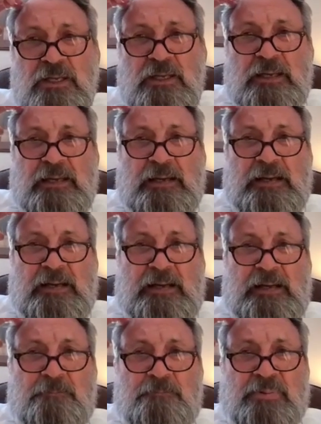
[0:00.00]

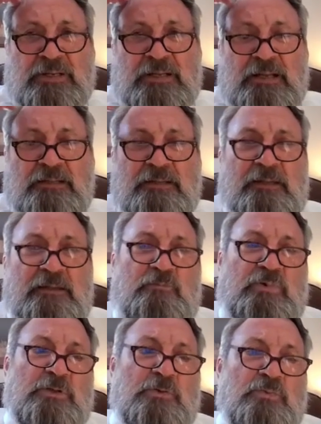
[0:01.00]
But
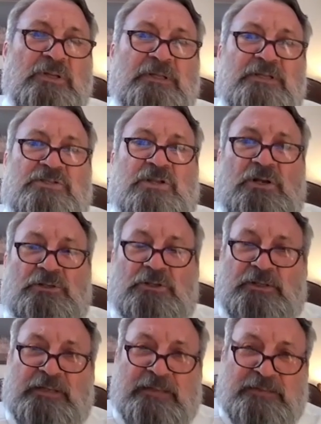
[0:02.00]
when you really start
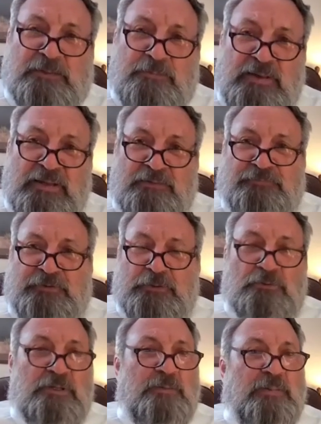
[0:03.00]
looking at the benefit,
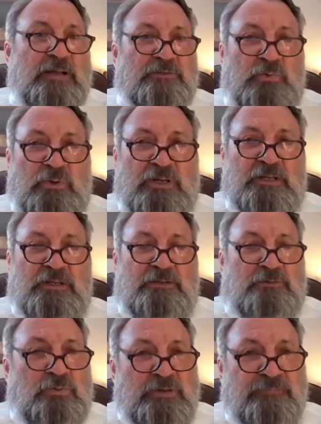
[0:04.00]
only about
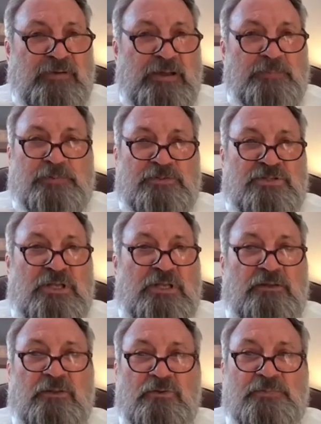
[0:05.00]
20-25%
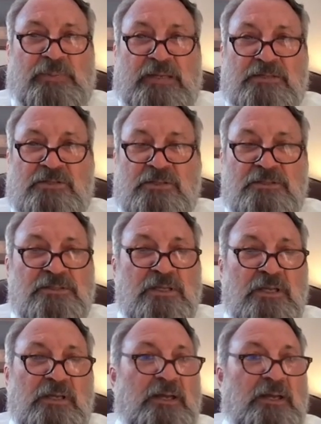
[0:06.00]
of those patients